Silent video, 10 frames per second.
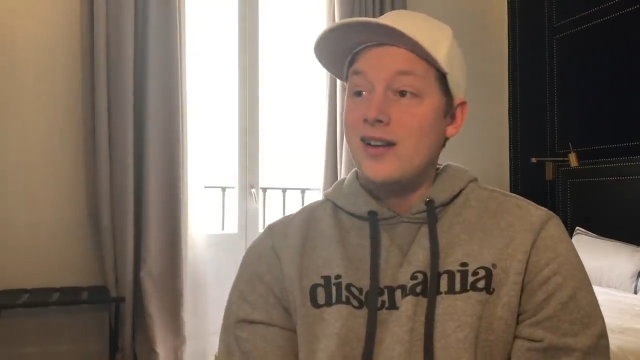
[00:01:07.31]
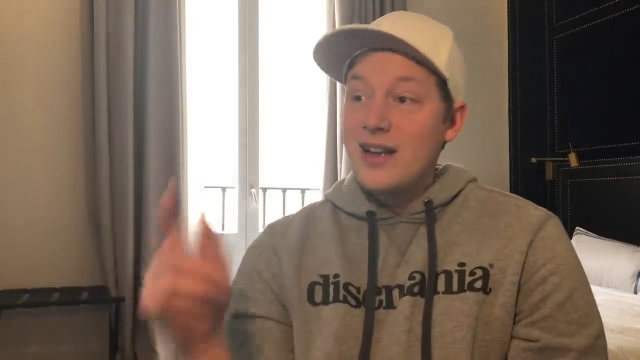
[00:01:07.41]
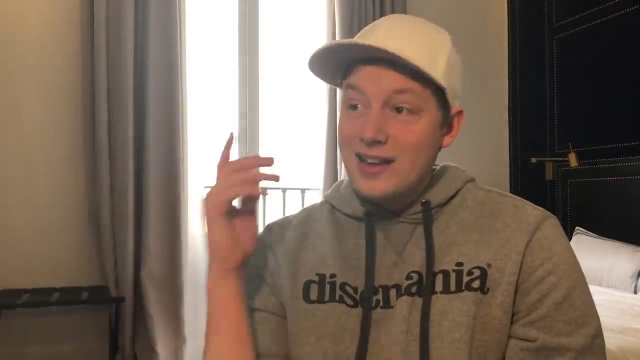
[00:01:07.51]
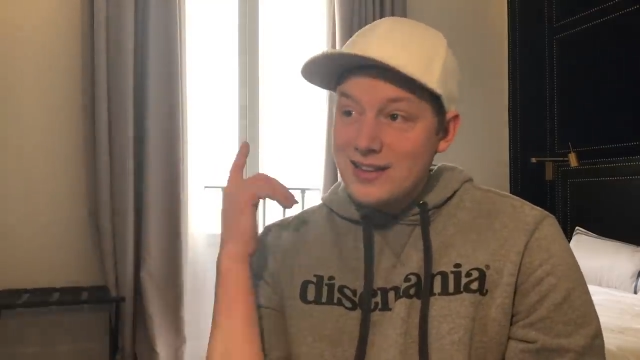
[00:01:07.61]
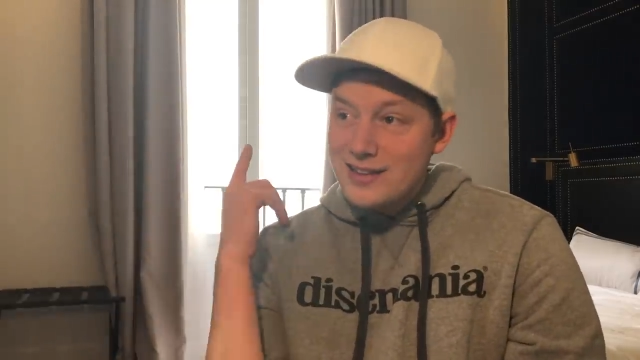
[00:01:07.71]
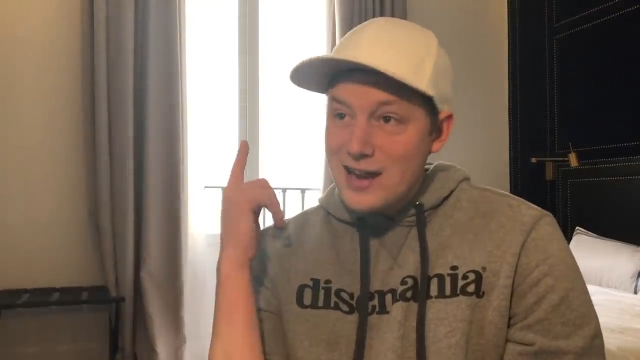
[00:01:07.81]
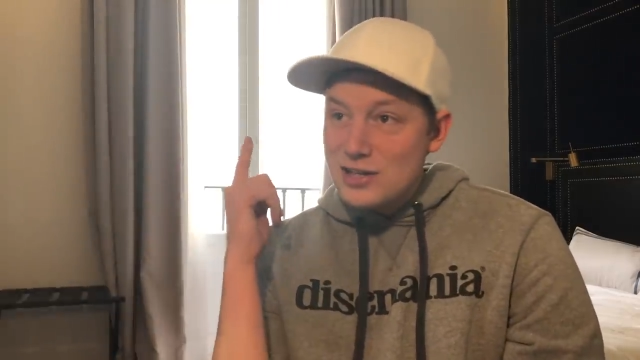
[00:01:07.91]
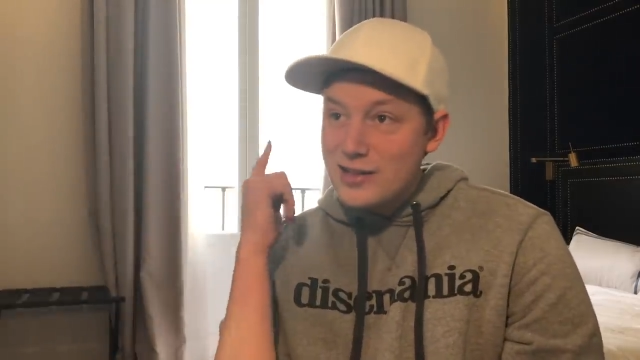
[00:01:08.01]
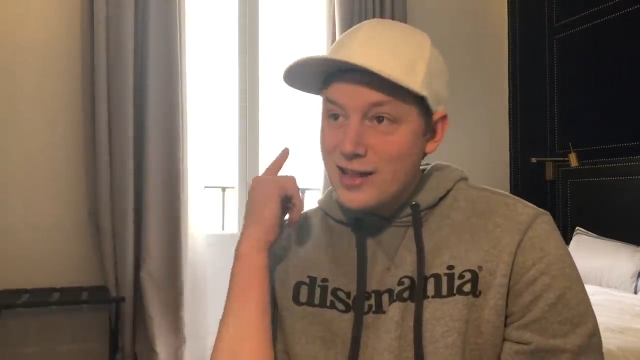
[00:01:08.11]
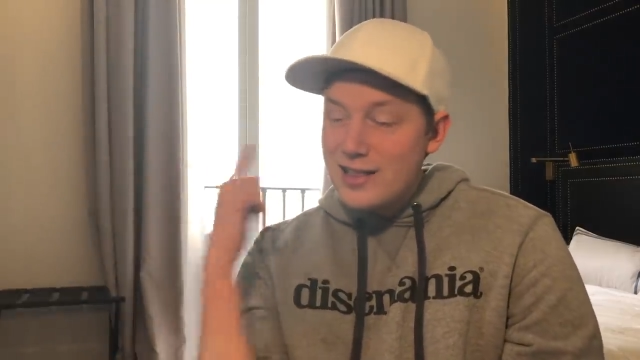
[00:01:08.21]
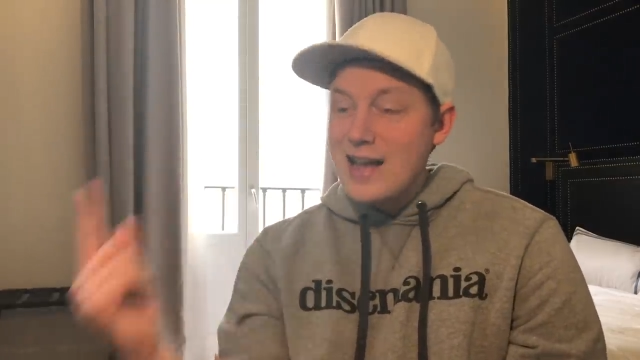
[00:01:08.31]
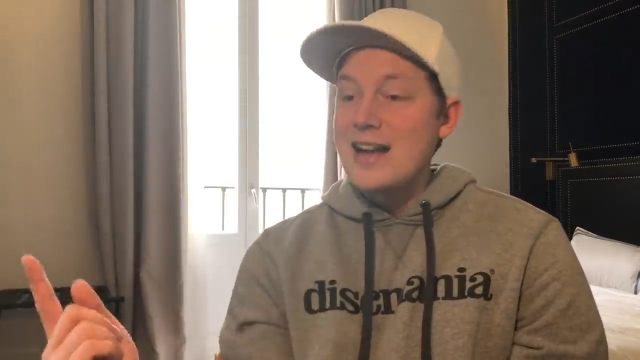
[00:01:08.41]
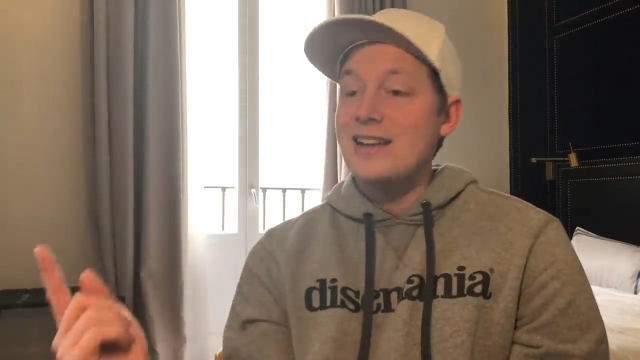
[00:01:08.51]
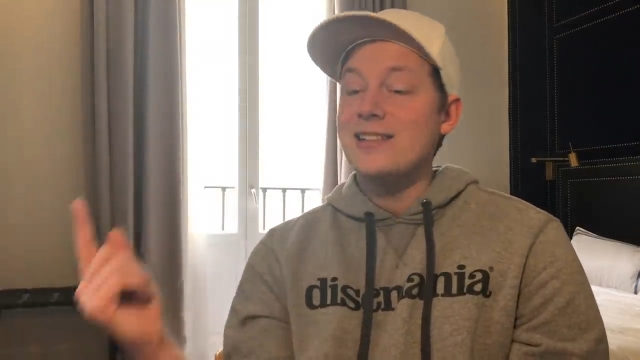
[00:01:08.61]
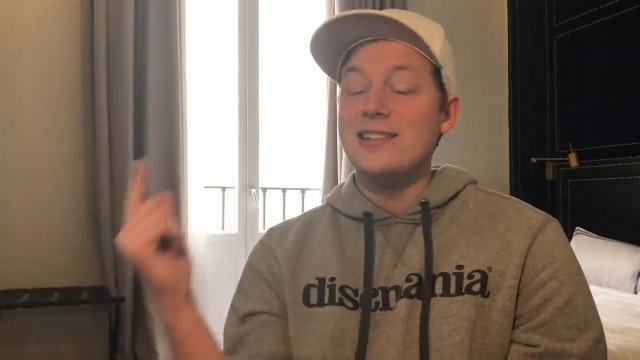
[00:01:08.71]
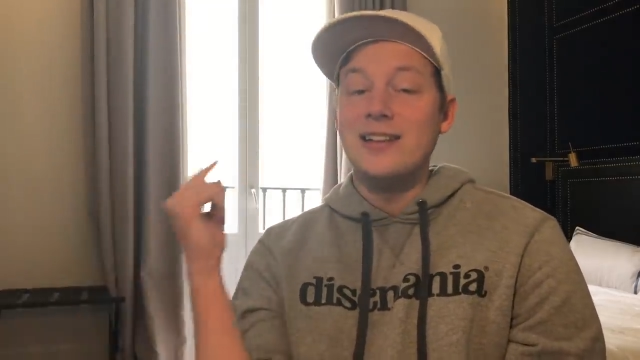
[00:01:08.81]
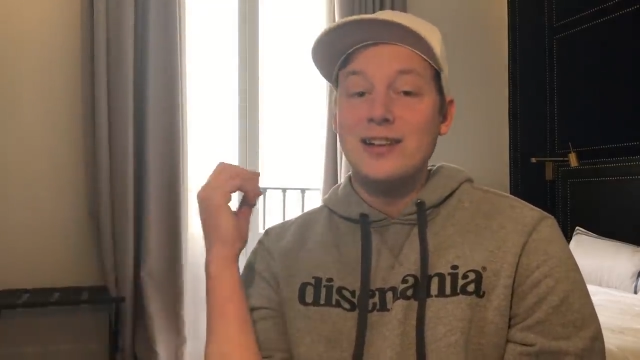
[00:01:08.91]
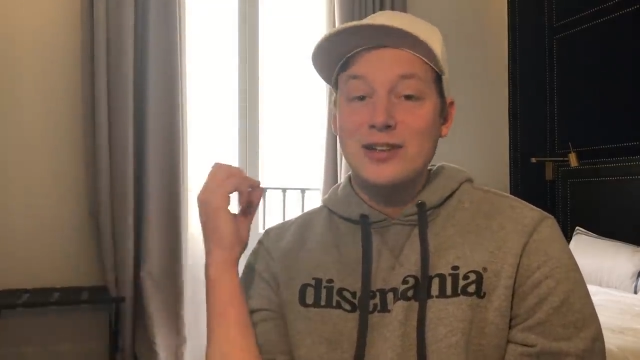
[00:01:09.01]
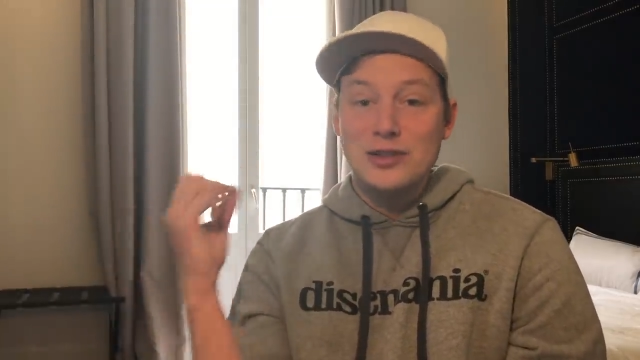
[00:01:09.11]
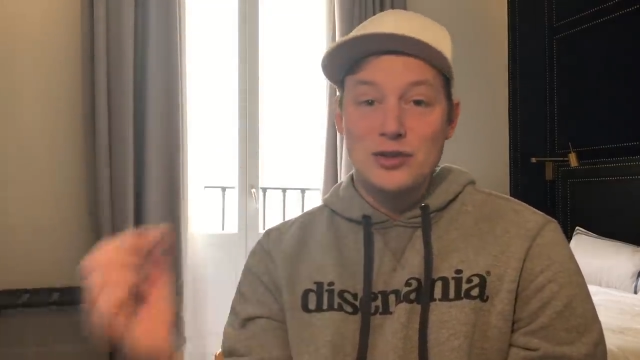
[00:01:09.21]
and he's actually the last
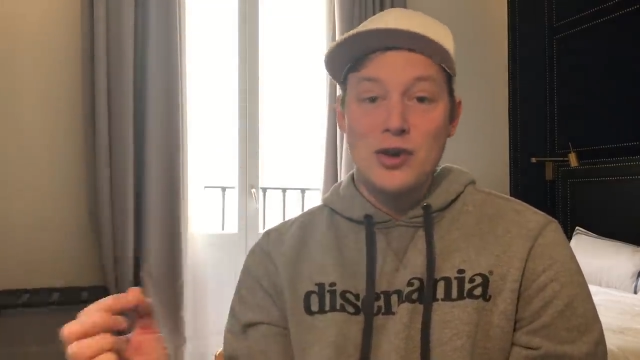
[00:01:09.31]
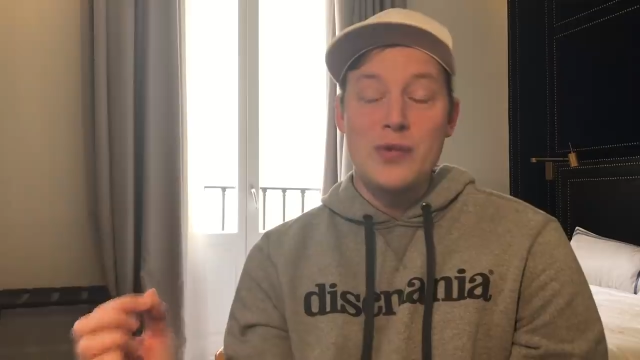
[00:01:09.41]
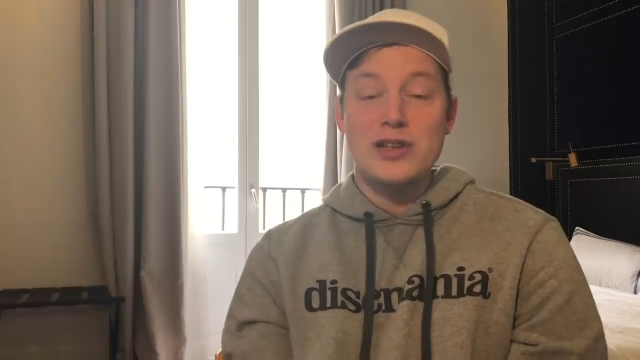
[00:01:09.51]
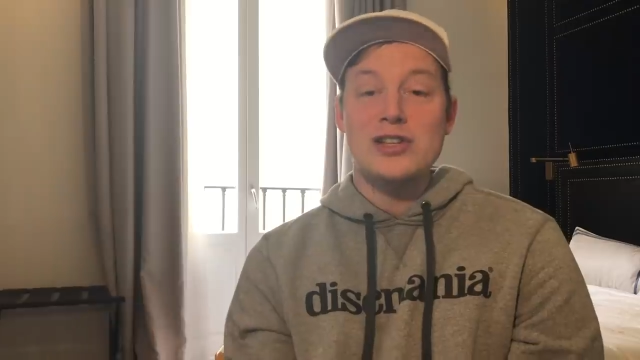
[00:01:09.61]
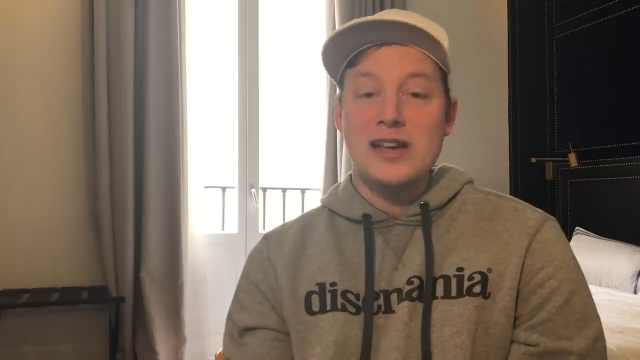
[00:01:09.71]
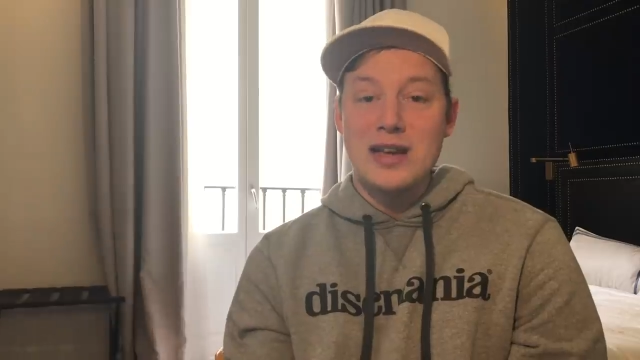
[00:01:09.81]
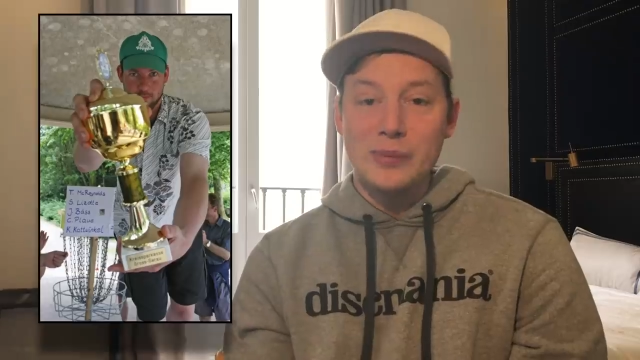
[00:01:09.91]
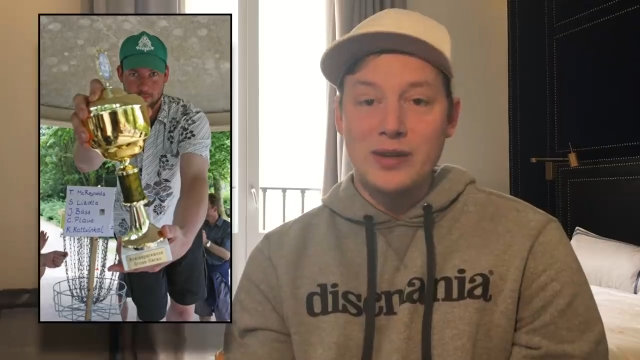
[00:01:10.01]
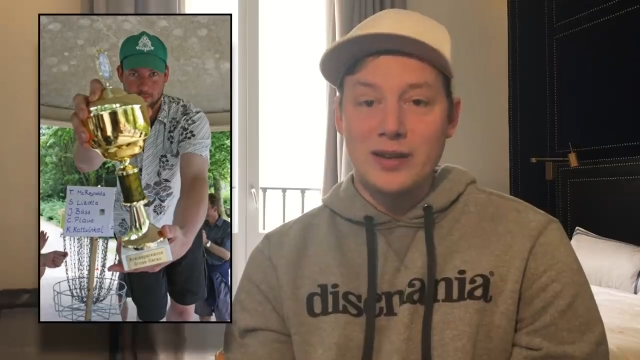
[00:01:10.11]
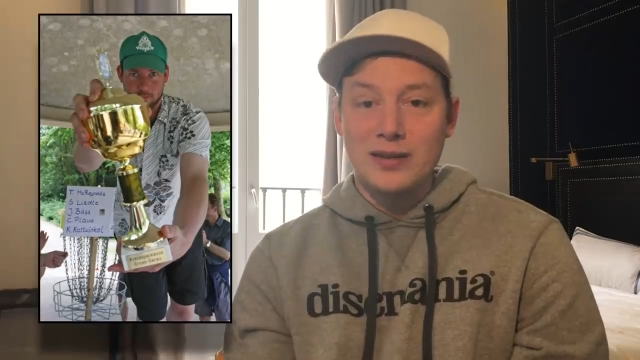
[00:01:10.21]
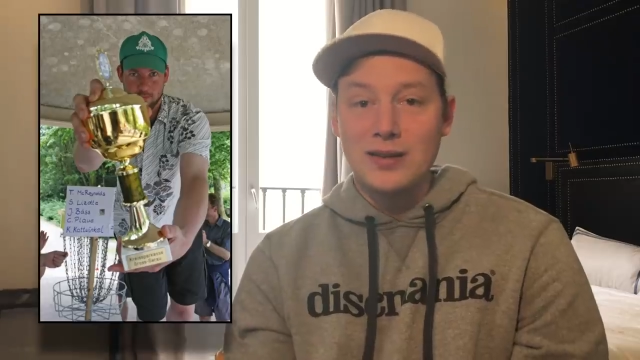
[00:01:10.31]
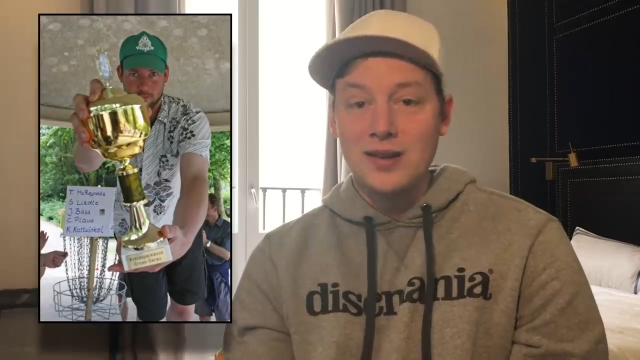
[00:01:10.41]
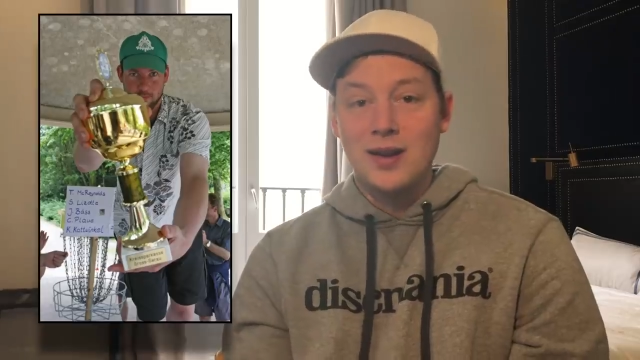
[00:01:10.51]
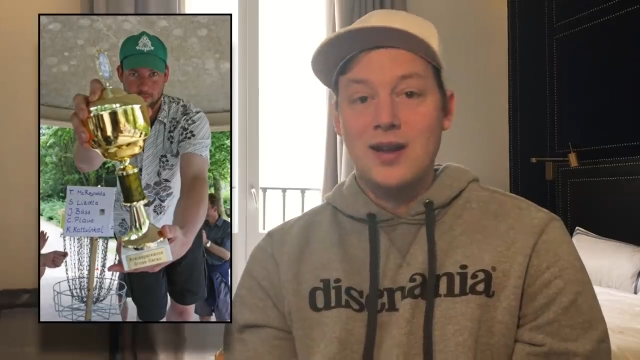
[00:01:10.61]
German champion